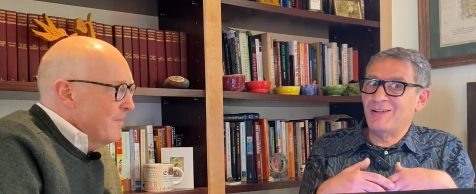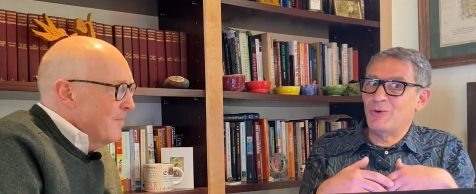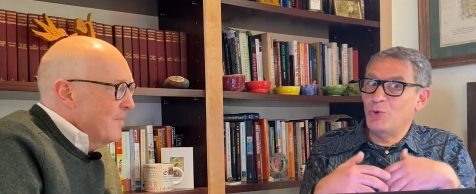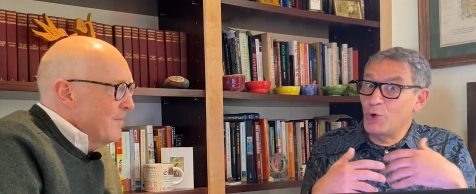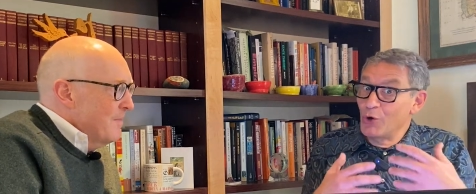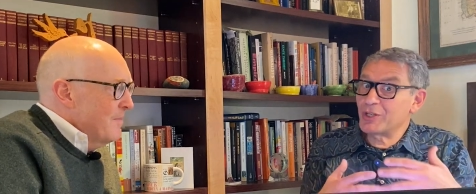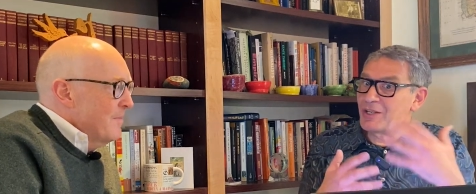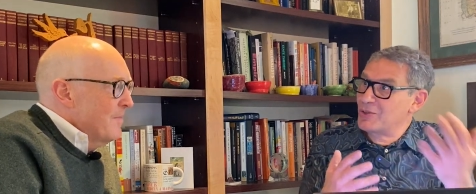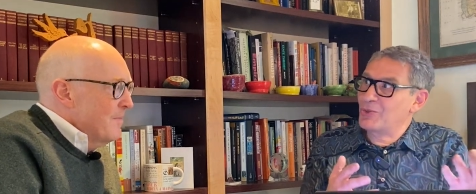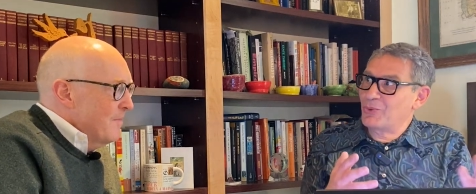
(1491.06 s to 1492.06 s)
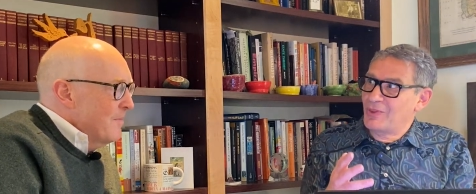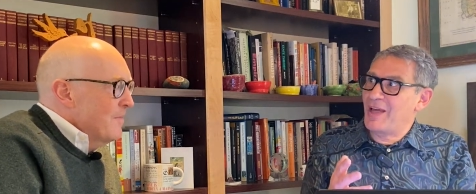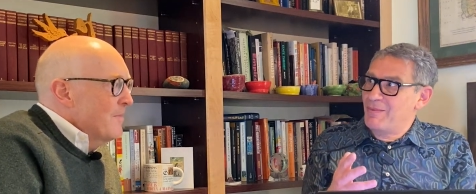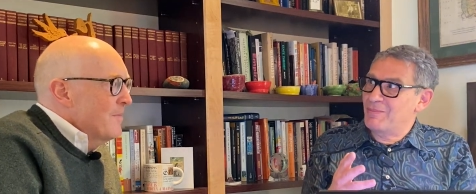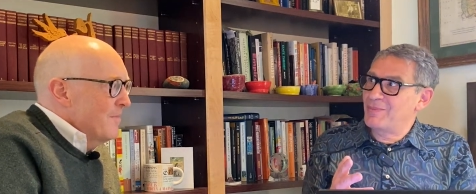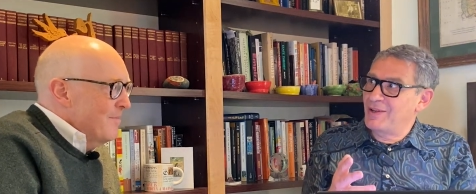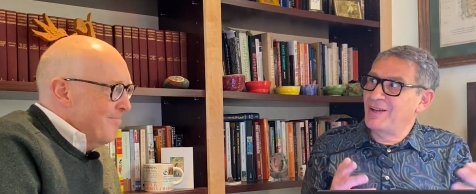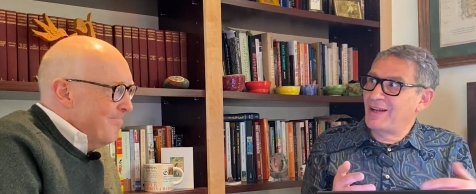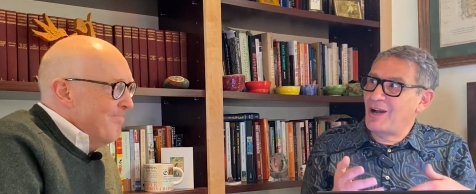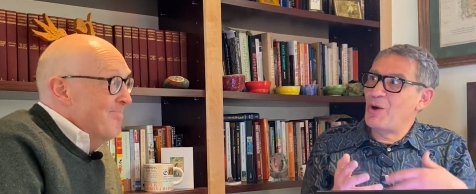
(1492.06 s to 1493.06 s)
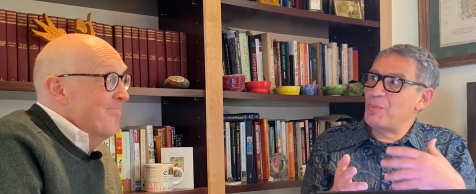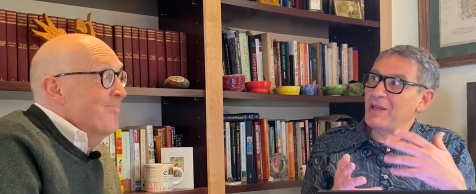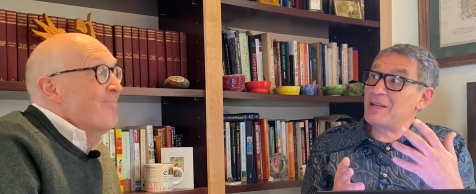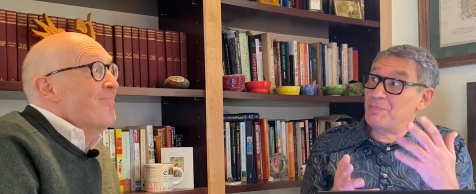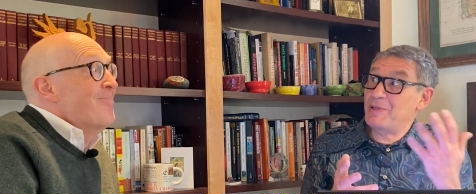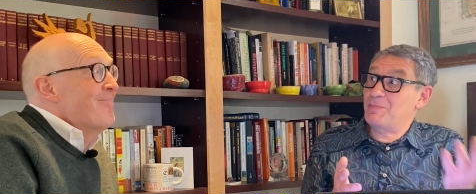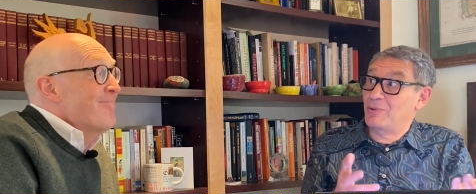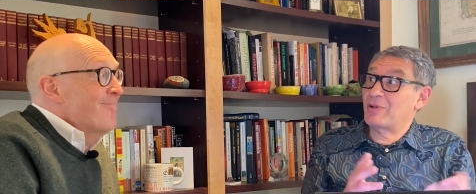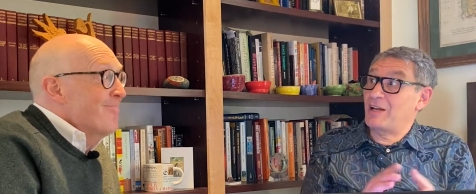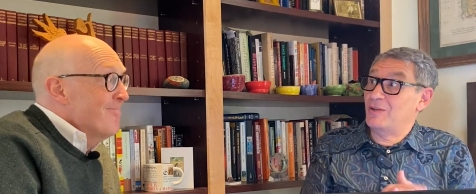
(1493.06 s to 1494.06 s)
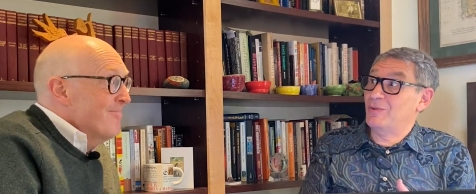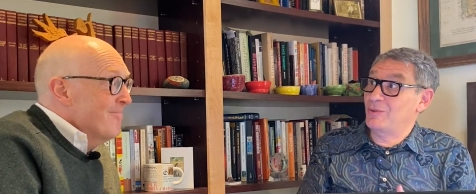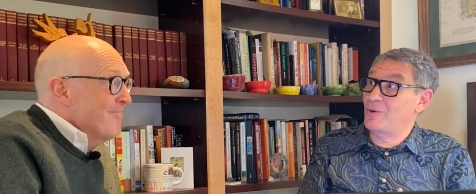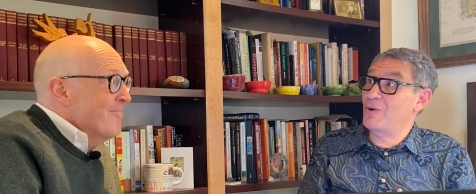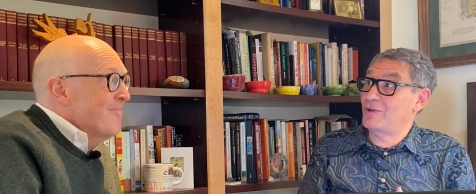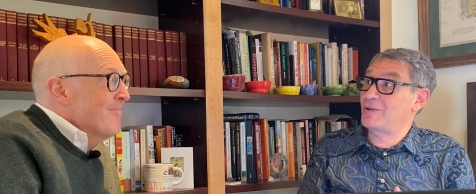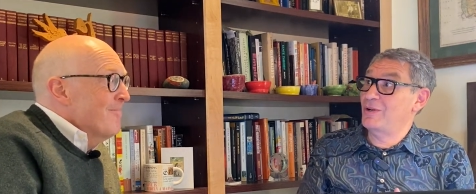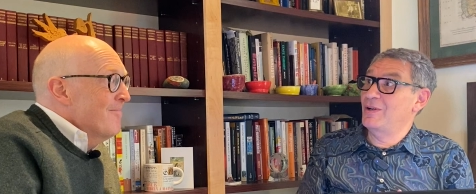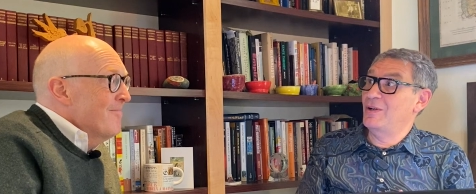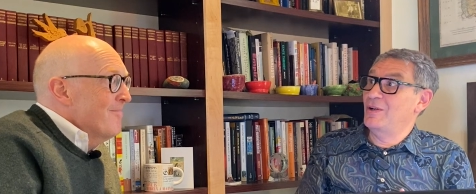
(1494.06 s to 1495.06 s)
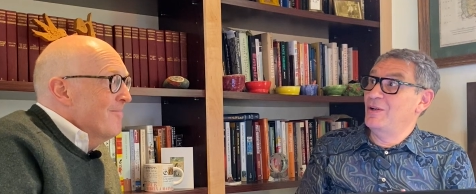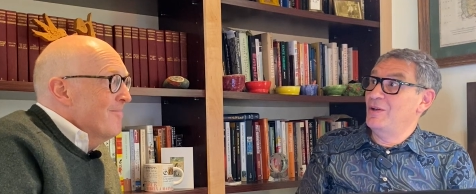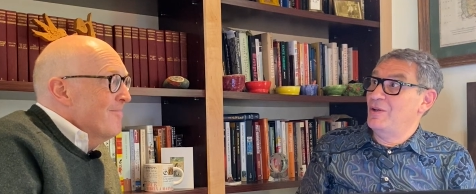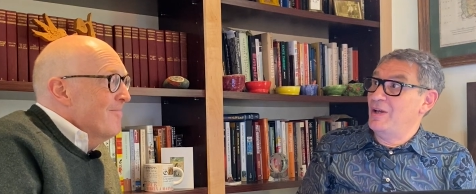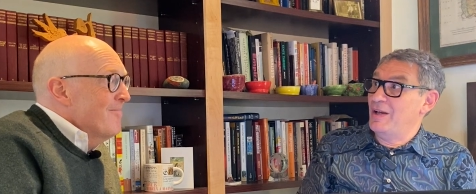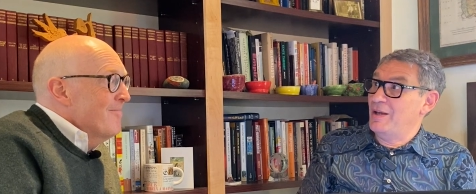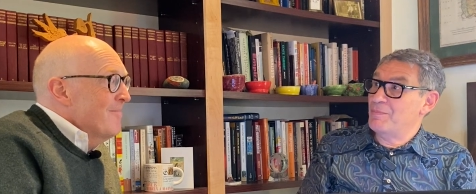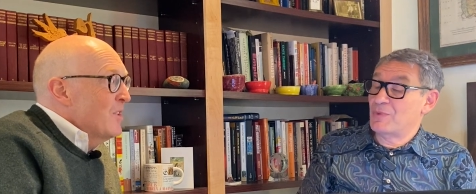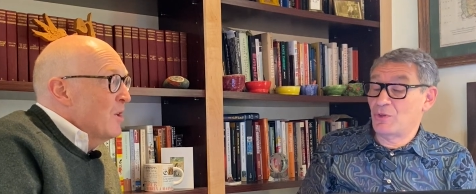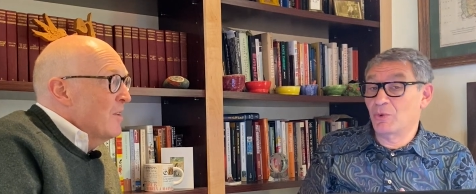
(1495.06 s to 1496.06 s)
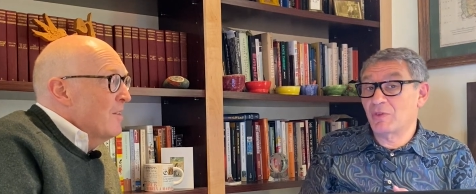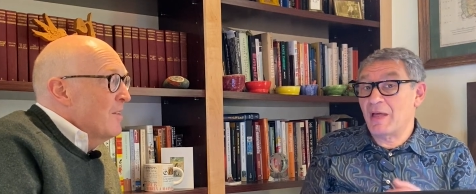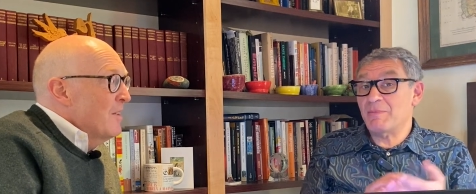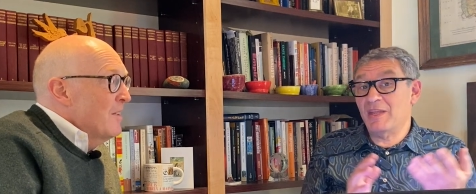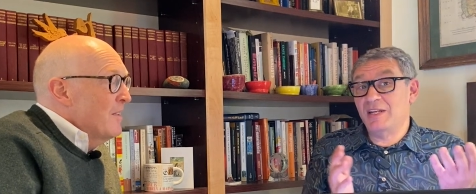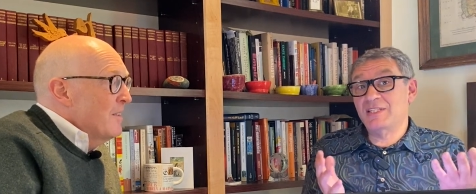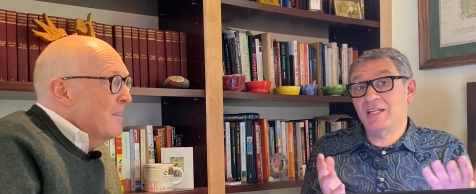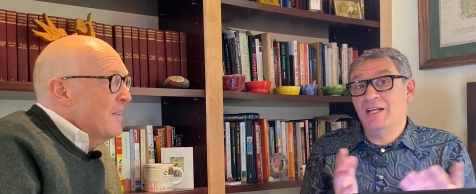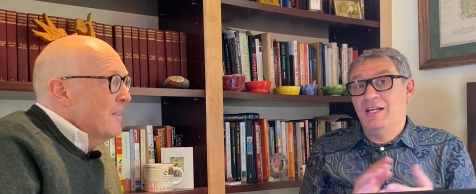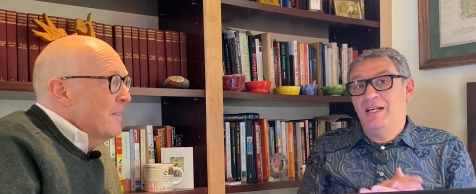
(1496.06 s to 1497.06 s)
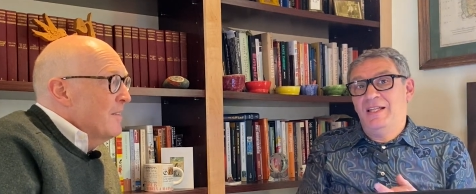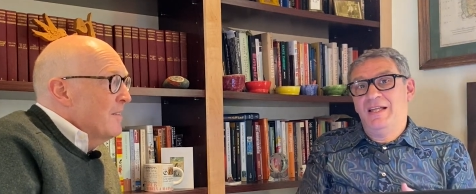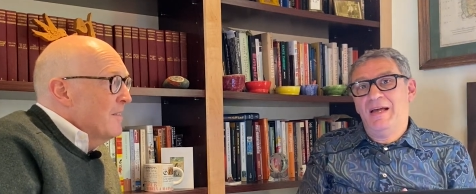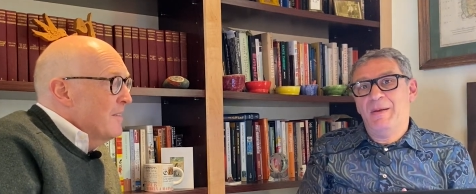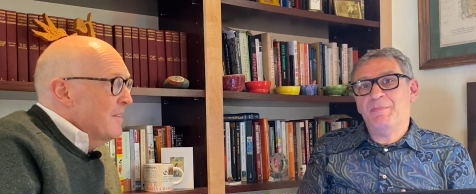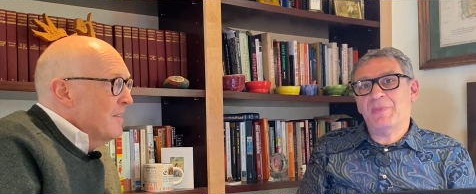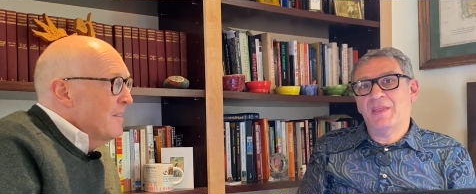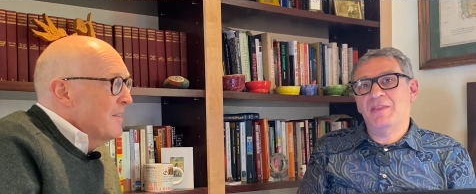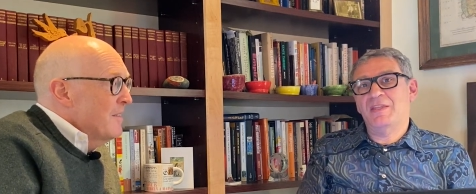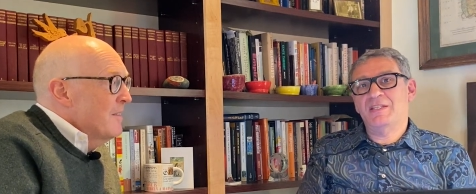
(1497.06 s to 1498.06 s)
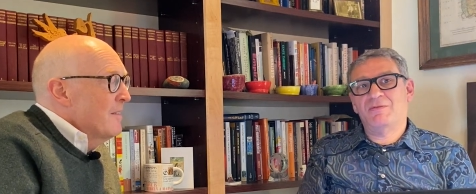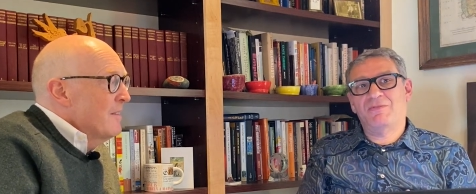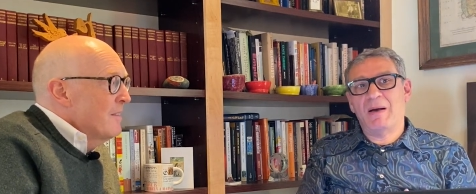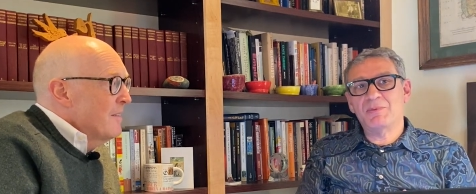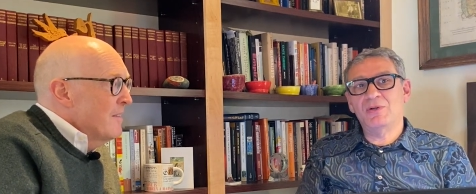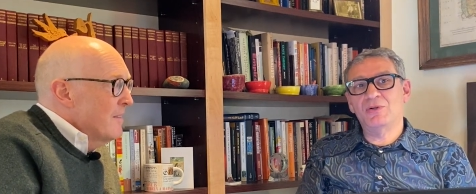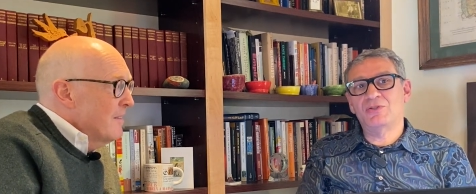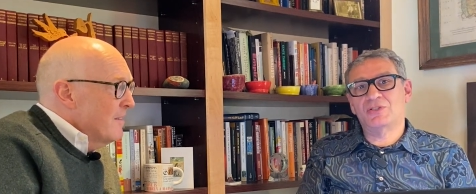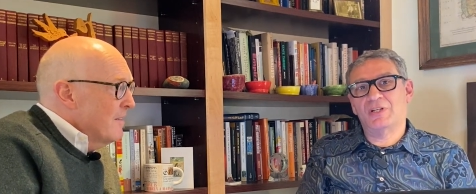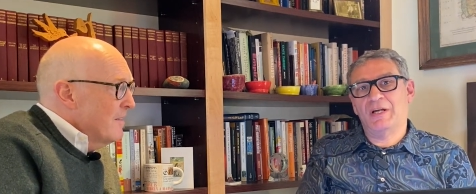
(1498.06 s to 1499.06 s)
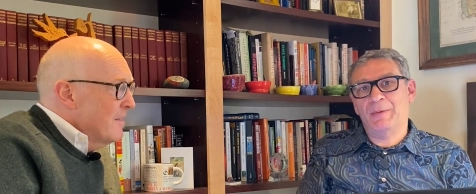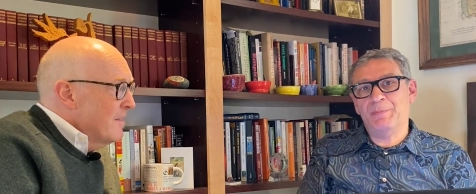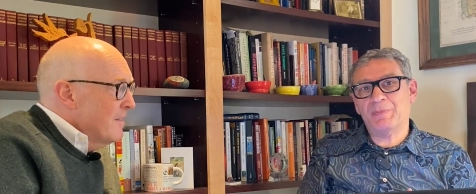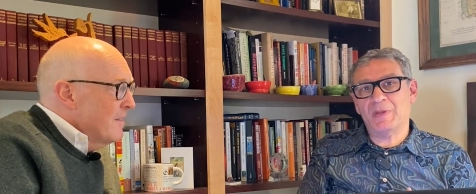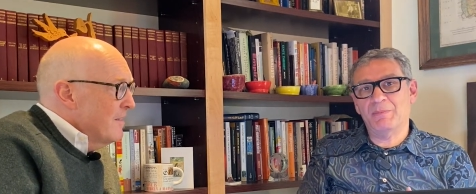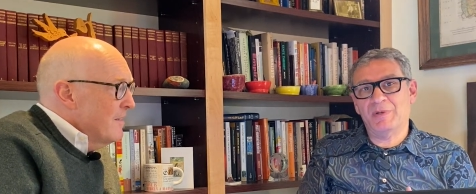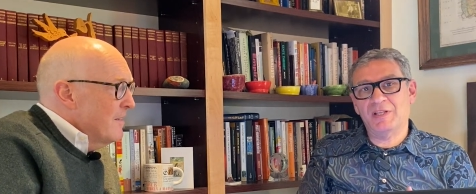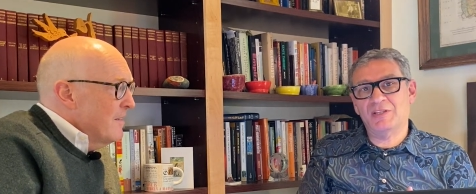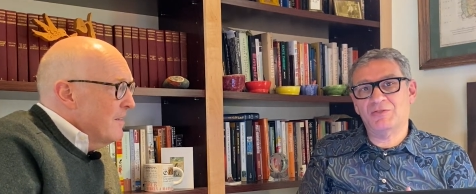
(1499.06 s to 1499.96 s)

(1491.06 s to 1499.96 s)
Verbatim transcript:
Speaker 1: walking through them. How mm. many people can walk uh, through them? There is um, this fabulous um, British